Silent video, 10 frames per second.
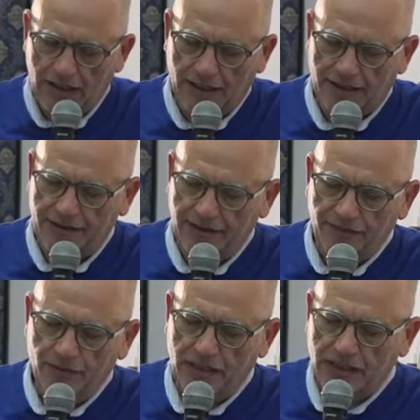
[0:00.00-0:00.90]
And
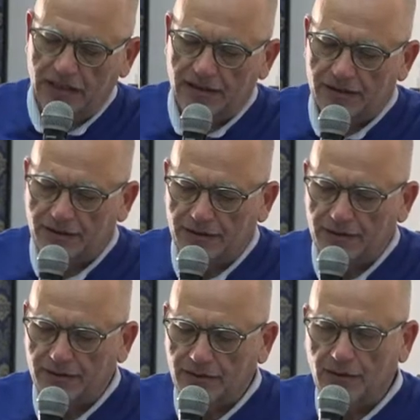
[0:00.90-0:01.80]
if we
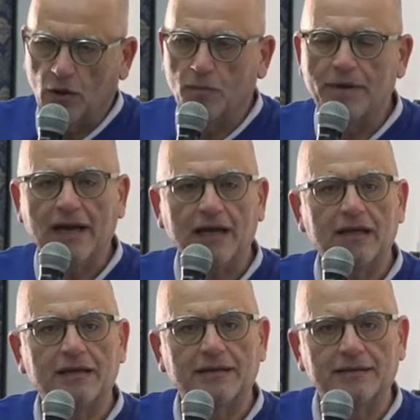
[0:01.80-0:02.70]
go back
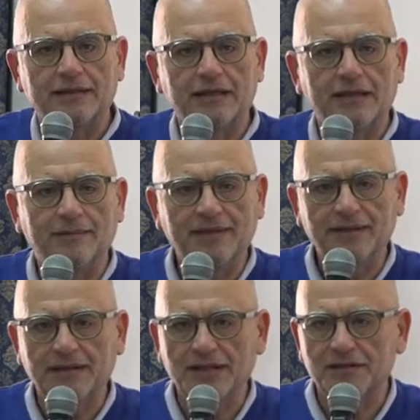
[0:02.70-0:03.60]
a bit
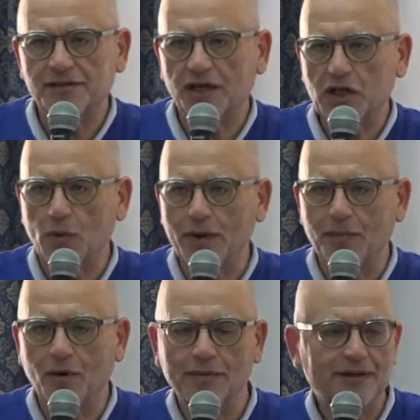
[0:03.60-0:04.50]
and stretch our
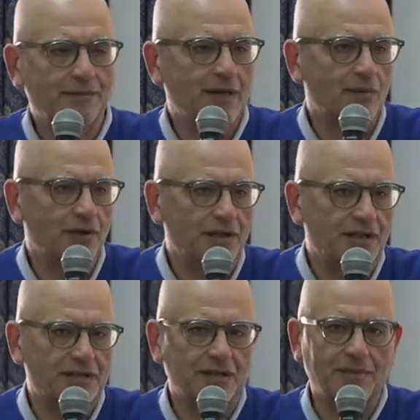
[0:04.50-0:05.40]

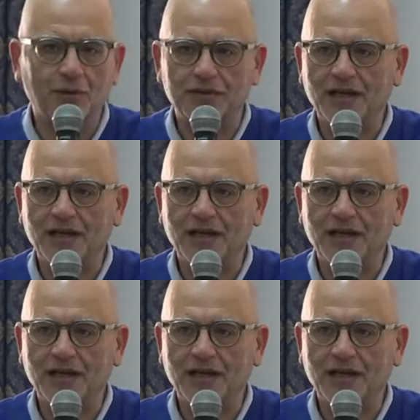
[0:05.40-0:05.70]
memories about